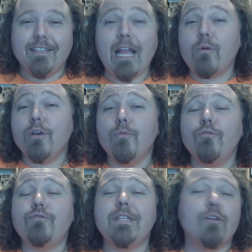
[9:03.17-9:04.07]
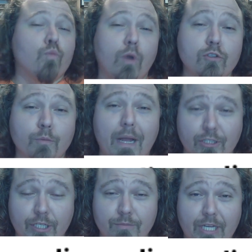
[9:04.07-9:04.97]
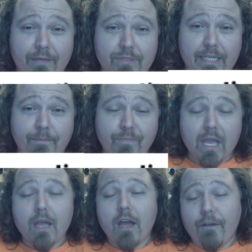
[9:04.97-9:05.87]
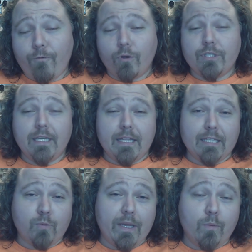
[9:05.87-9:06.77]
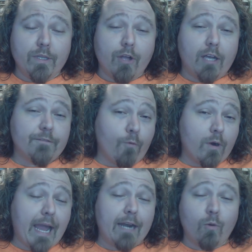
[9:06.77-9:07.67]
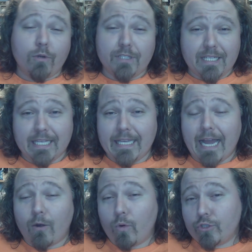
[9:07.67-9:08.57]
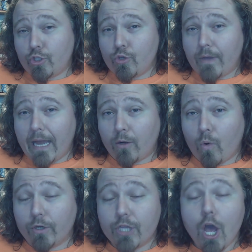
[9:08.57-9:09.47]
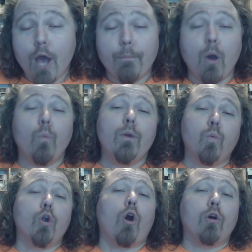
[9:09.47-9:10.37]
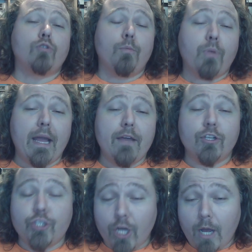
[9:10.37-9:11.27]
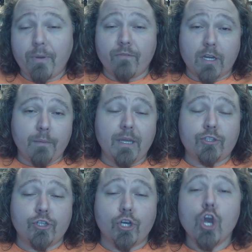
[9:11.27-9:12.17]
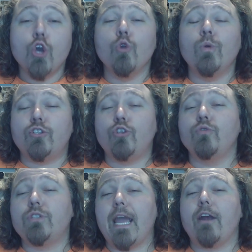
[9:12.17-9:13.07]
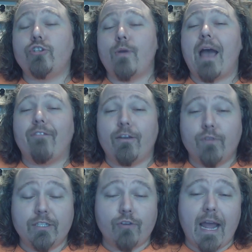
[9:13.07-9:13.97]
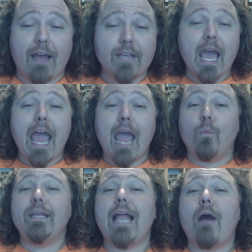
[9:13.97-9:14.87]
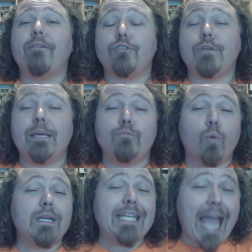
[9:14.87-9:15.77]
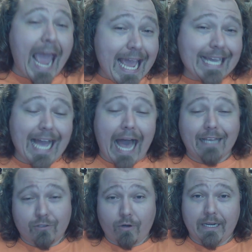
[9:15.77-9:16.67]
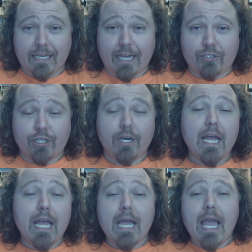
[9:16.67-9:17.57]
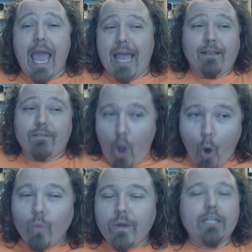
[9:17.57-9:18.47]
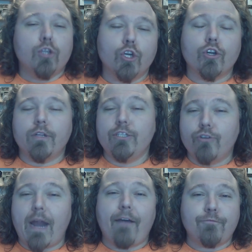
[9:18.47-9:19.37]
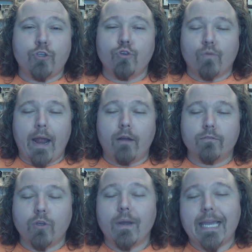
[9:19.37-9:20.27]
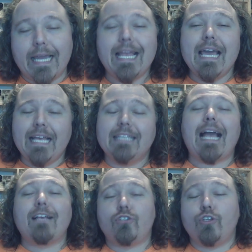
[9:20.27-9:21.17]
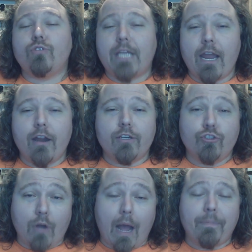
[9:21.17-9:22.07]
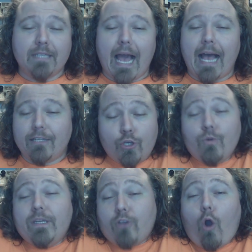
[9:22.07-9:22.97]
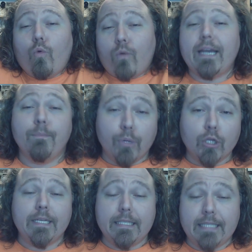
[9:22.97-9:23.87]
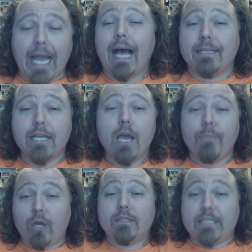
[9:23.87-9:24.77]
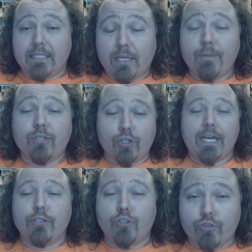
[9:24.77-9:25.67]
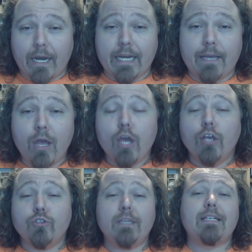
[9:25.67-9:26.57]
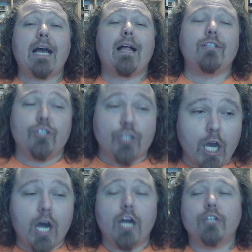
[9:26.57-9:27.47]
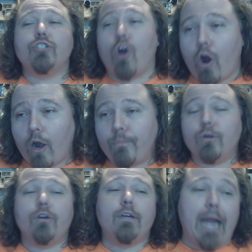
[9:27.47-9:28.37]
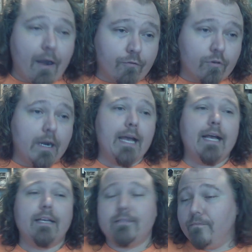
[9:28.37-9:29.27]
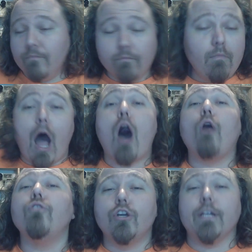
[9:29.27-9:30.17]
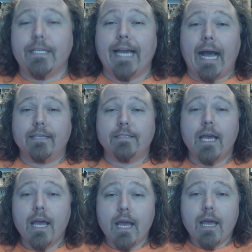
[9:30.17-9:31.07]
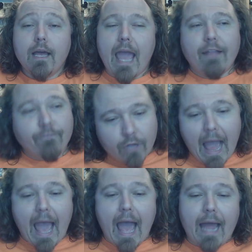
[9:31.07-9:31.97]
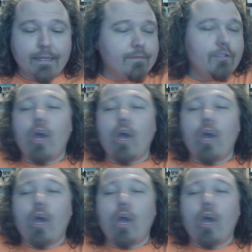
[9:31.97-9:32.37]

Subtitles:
Now we're going to move to the Russell My Jim James team. Unfortunately, this week we lost 4 categories to 10 categories to 2 categories, but we were also playing the chump of a commissioner who is too scared to have a redraft, and we now have to keep 28 guys starting next year and only literally draft 2 rounds. So again, this guy's too scared to drop his guys who he's already bullied guys because he is a commissioner into trading him. So he's got like Judge and Harper and Alvarez and all the good guys. And Vlad, and